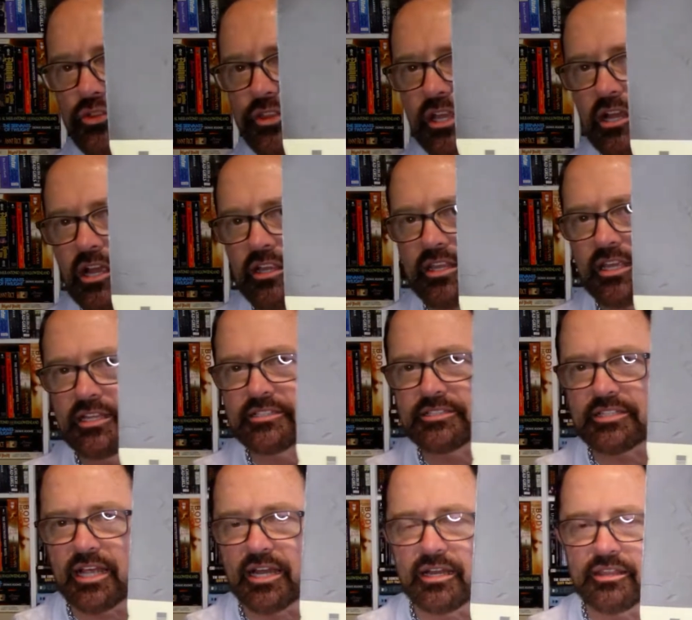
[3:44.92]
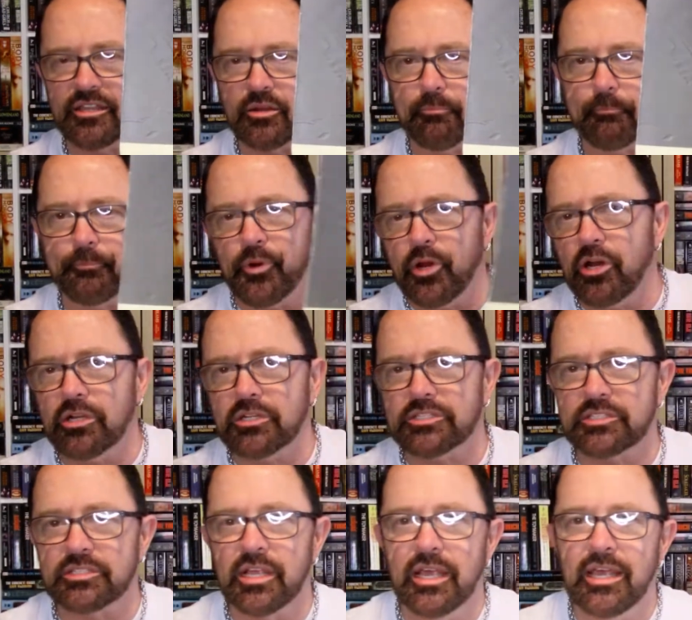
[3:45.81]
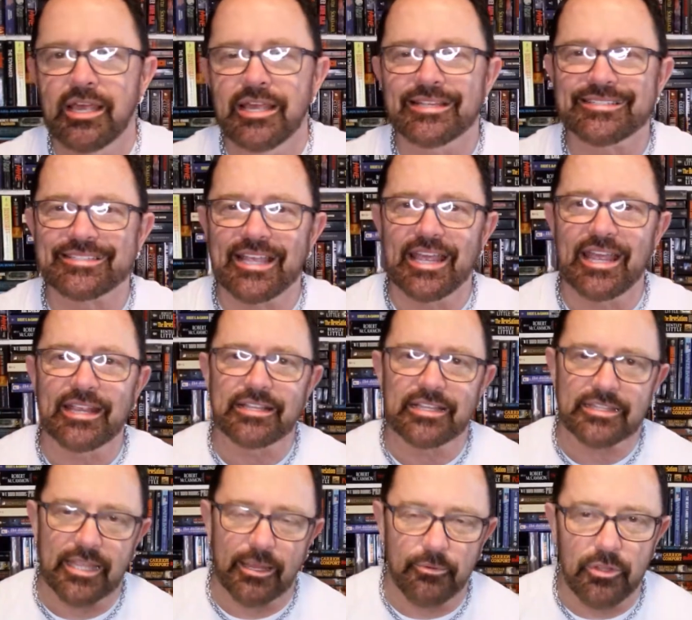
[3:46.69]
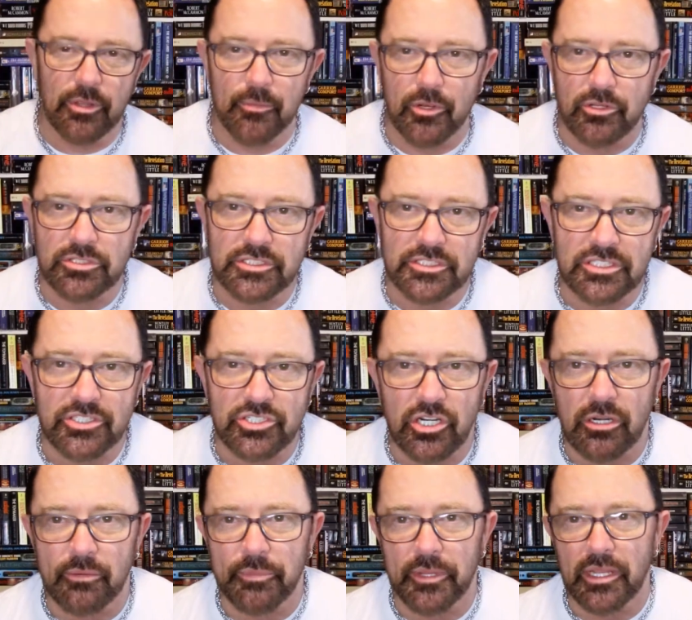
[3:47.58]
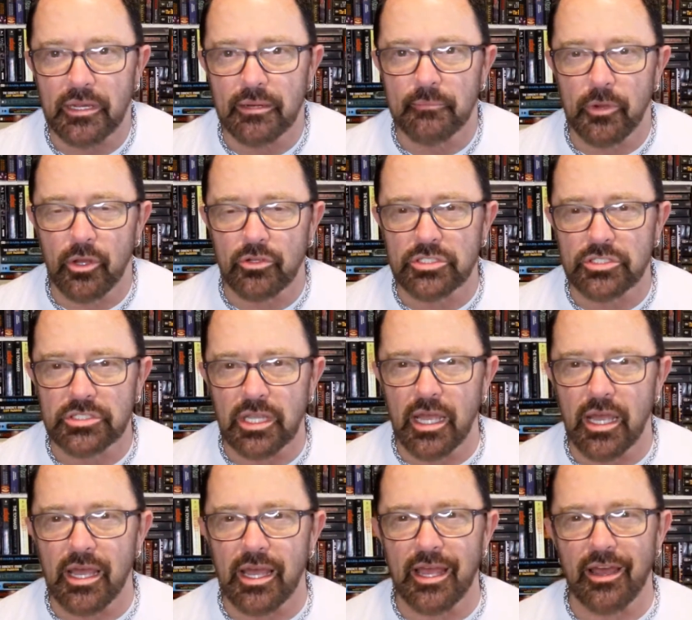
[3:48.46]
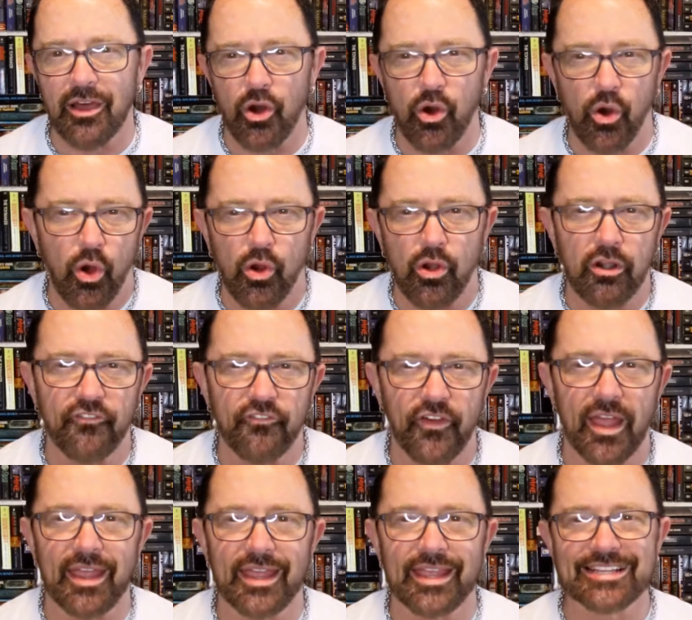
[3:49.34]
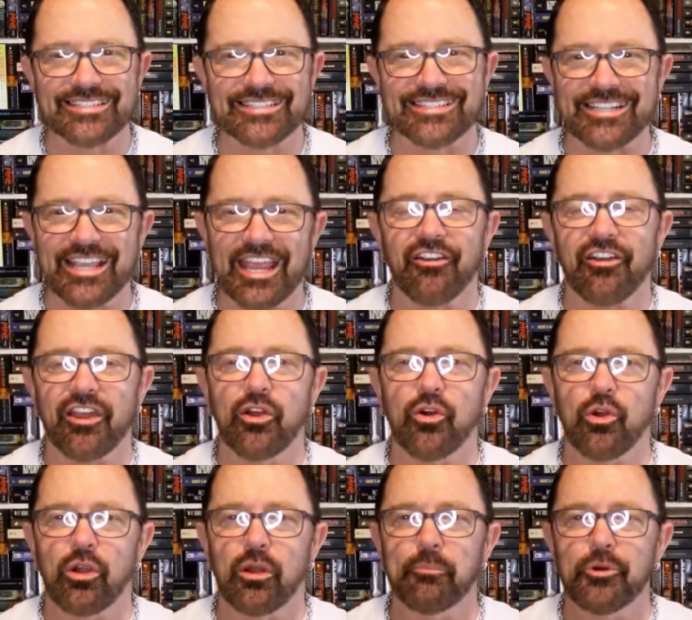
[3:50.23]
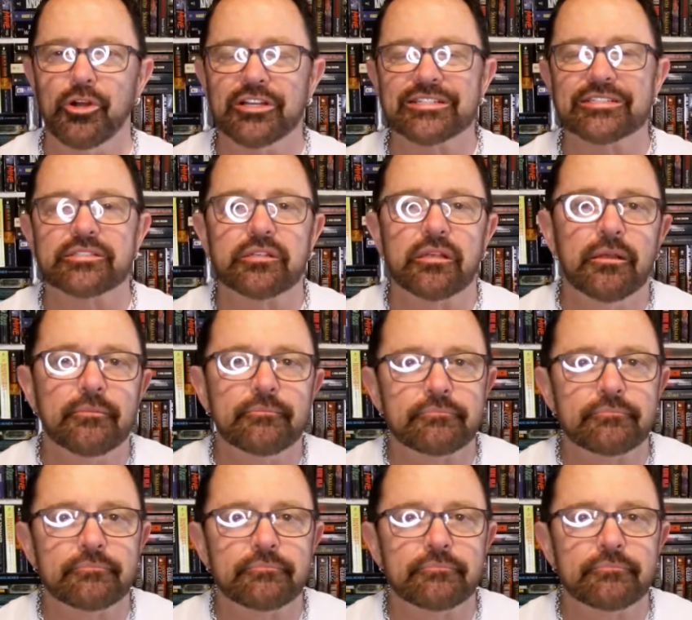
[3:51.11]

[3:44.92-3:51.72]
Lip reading: thing on the inside of their books, saying that they were the most disturbing and most horrifying and scary horror books.